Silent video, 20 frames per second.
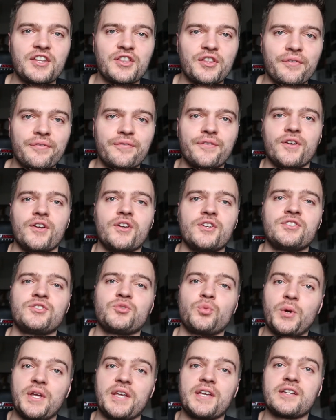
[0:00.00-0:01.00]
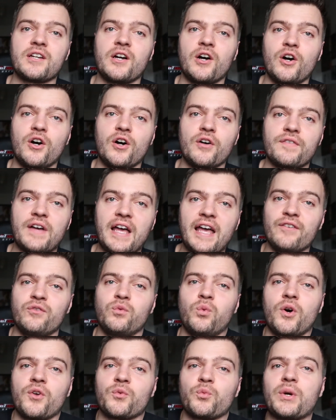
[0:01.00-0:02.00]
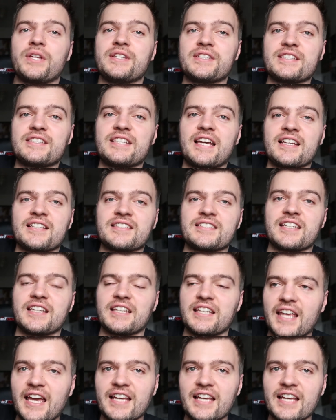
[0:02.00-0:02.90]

the first week of F1 winter testing.